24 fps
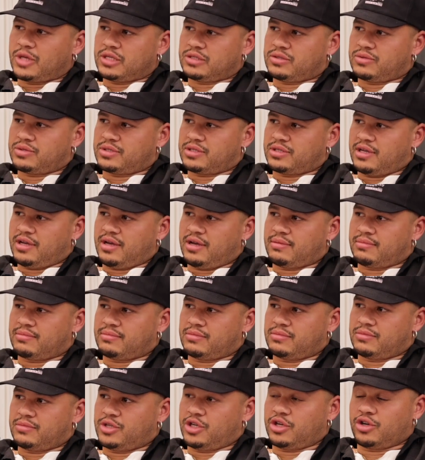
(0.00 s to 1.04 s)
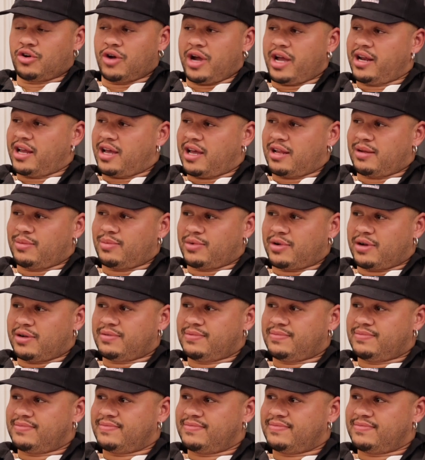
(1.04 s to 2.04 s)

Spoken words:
That's what's up. You're great at it, bro.